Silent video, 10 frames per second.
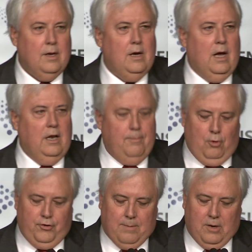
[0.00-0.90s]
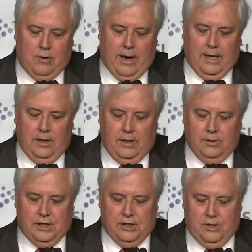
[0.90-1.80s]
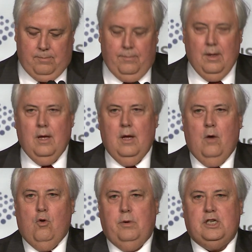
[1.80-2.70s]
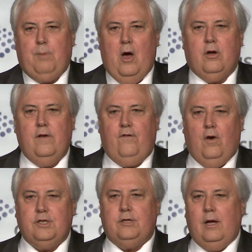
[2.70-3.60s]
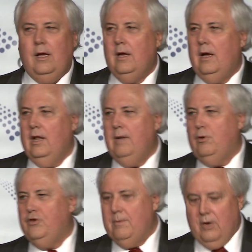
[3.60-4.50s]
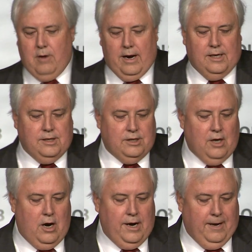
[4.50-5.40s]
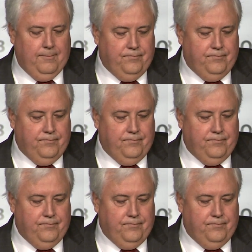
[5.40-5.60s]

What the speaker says: A liberal democratic legal system will bespoke and foster a liberal democratic society.